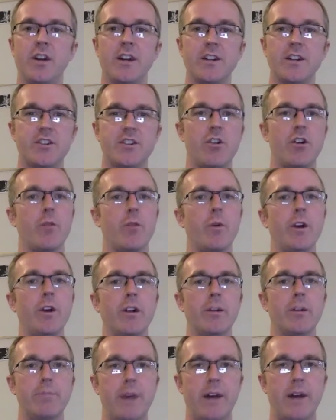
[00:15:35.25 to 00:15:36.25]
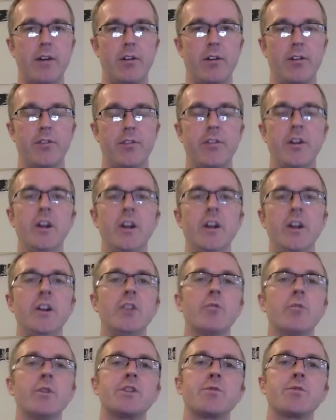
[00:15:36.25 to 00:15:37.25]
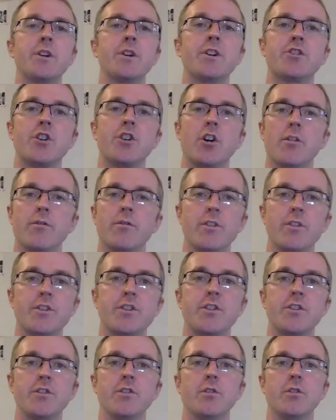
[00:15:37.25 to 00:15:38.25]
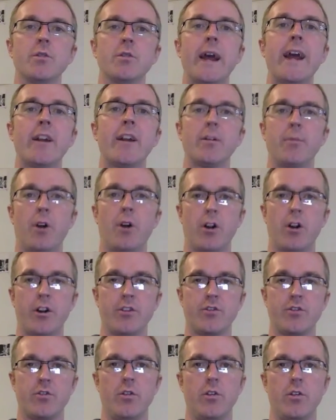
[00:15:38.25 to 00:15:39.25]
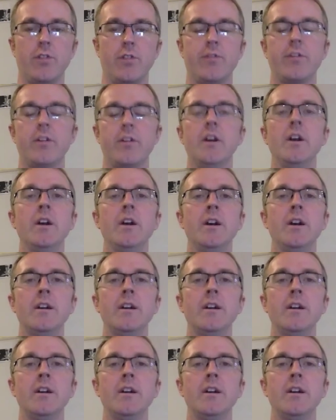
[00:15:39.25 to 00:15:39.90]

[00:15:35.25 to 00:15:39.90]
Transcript: a steering wheel and pedals, right, switched over to handlebar controls,